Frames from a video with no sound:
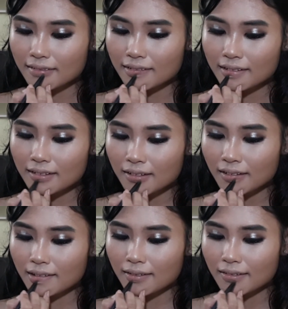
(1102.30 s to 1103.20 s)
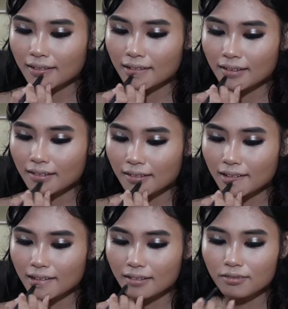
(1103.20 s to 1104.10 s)
let's do it
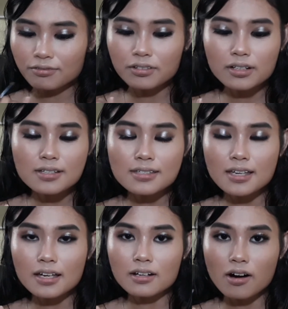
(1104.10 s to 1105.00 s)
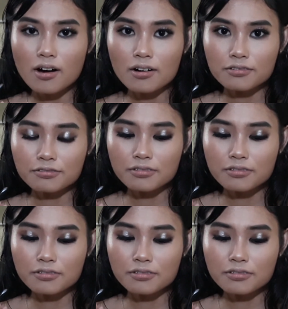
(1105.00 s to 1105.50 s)
for the sake of